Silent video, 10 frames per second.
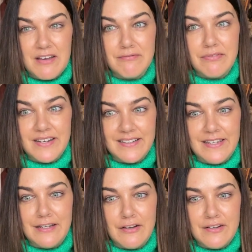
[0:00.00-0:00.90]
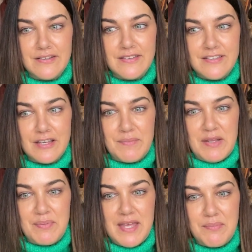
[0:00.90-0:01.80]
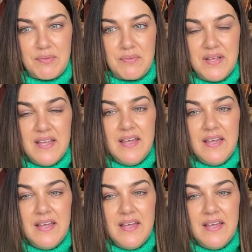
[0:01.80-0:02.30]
I really noticed so many people